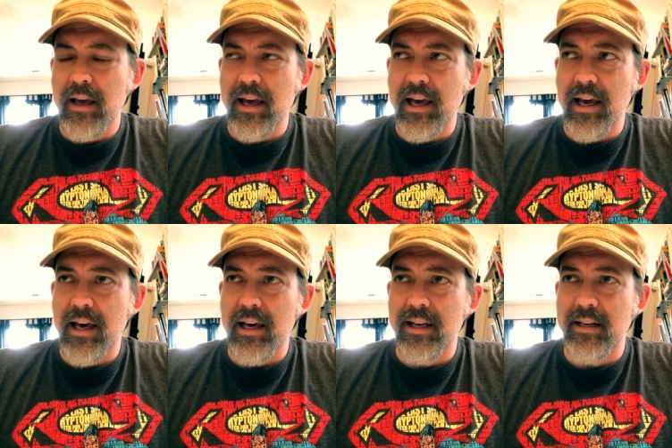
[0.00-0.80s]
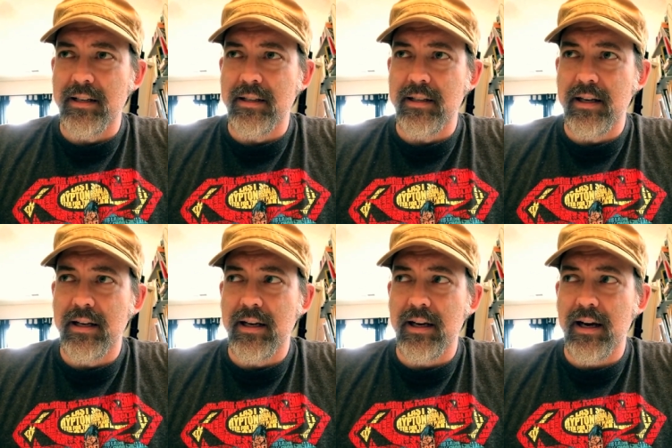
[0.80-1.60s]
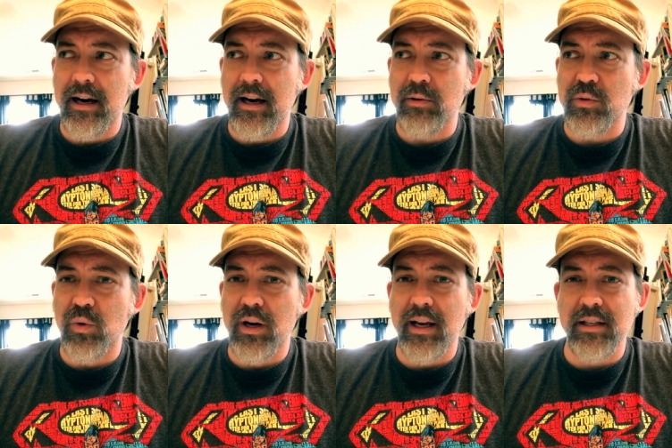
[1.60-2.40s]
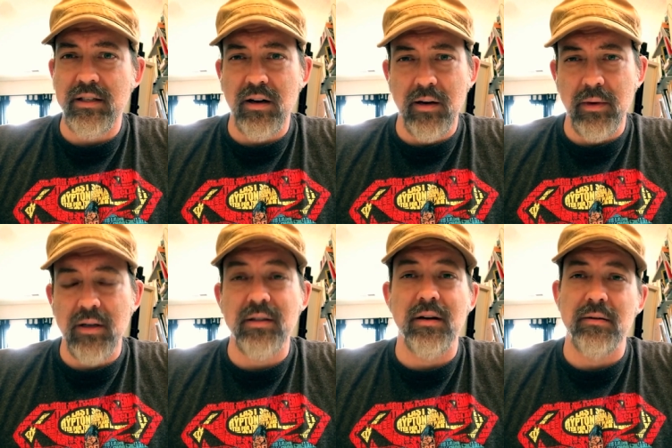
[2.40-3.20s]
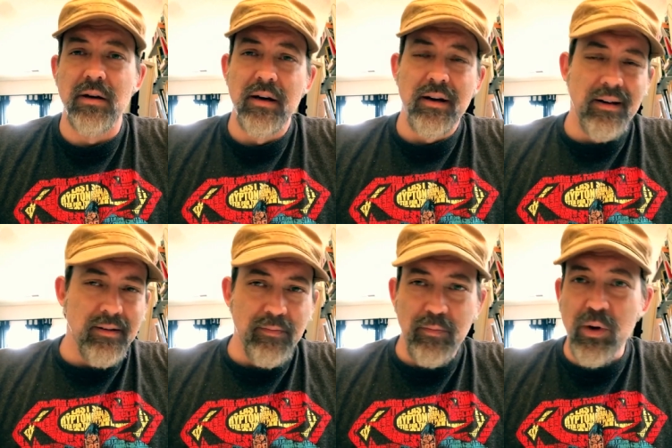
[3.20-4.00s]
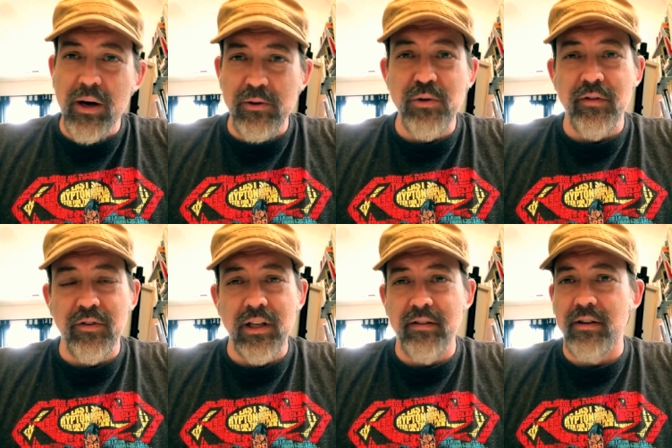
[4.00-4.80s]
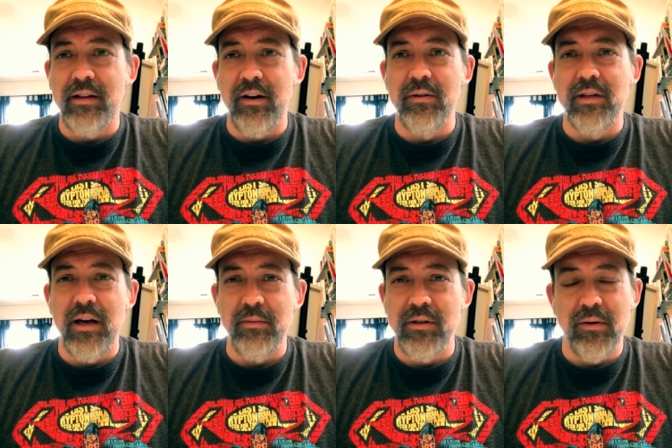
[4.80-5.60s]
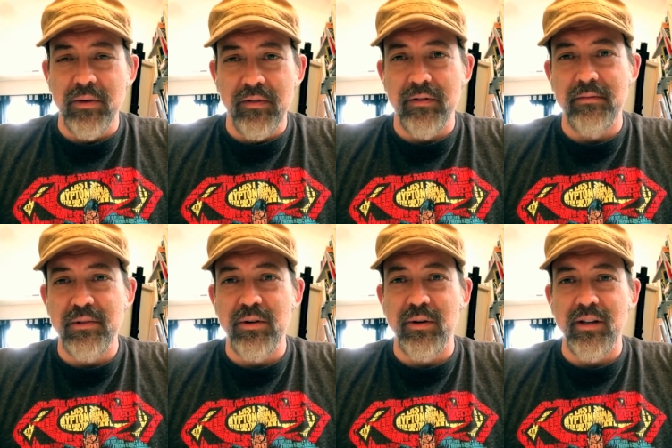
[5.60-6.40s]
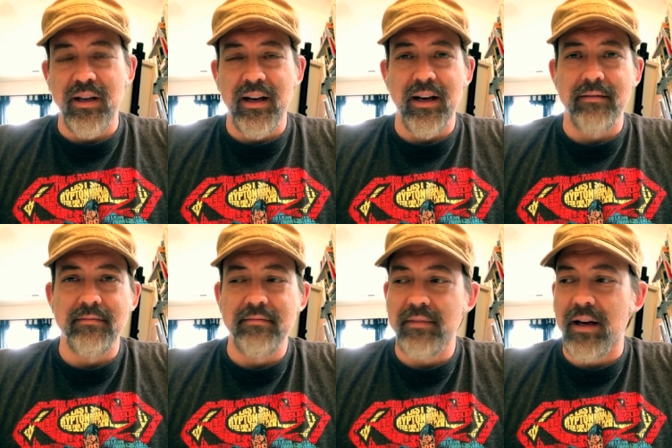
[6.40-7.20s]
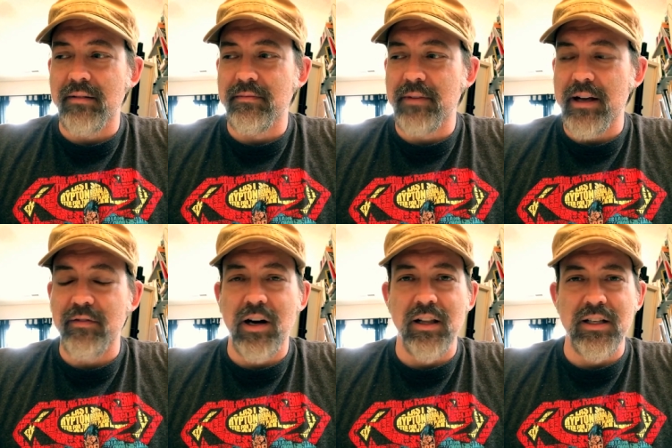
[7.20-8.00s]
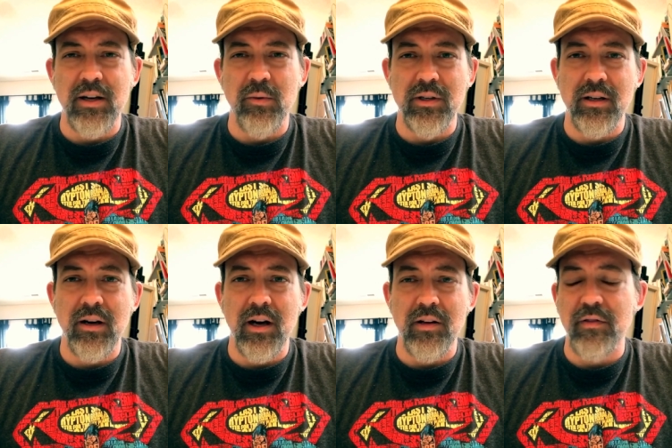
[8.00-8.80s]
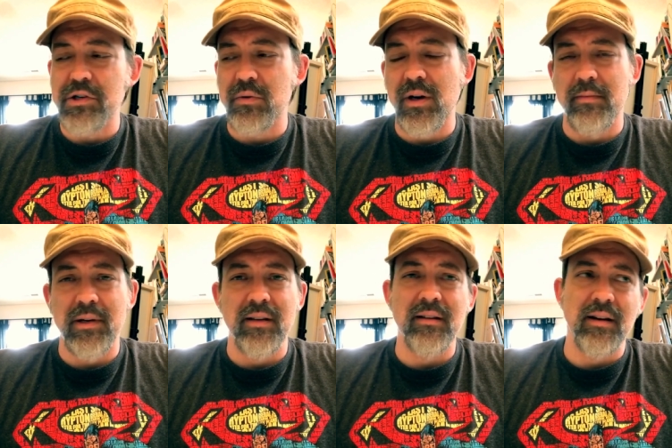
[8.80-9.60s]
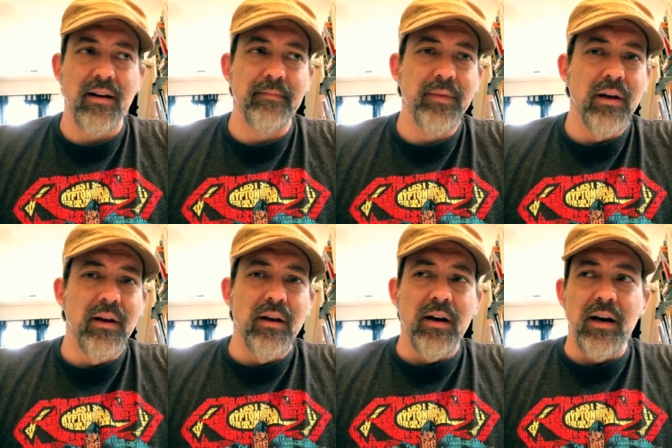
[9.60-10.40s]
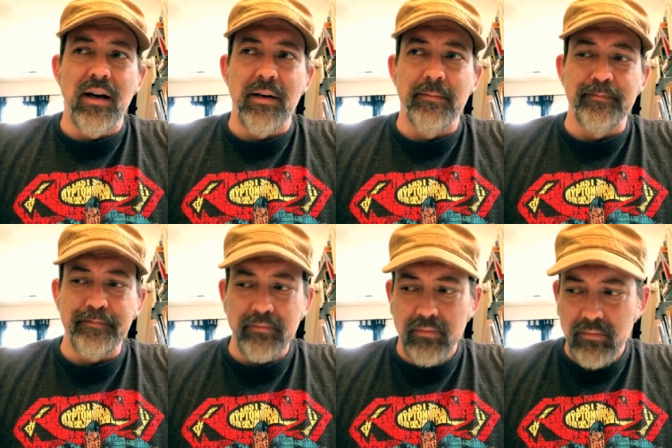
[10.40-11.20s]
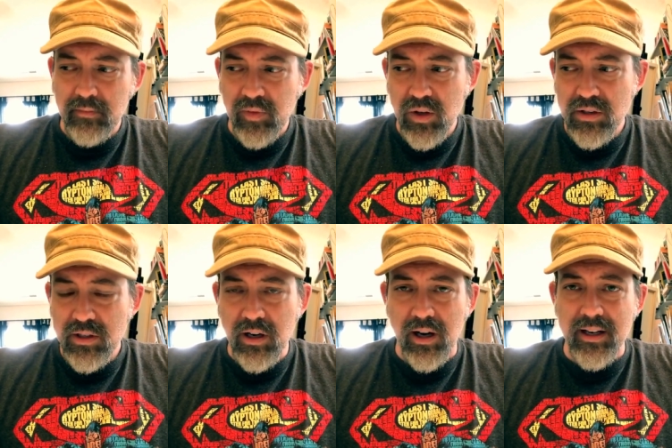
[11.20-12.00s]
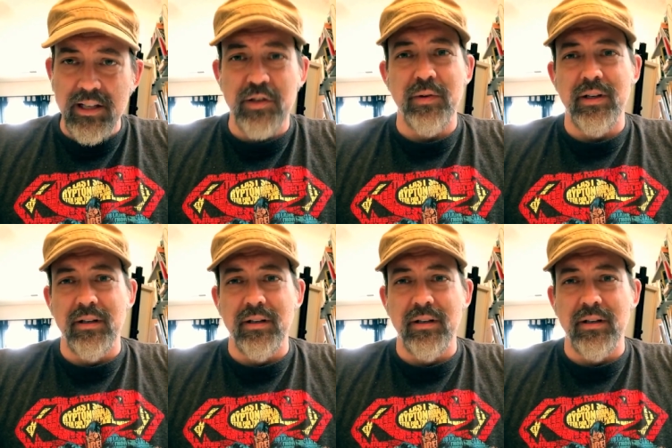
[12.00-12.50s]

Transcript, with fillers: and I was working at Starbucks. So what I was doing for a living that whole time was a whole different story. Like I, I out of college, I worked at an audiovisual company. Then I um, taught history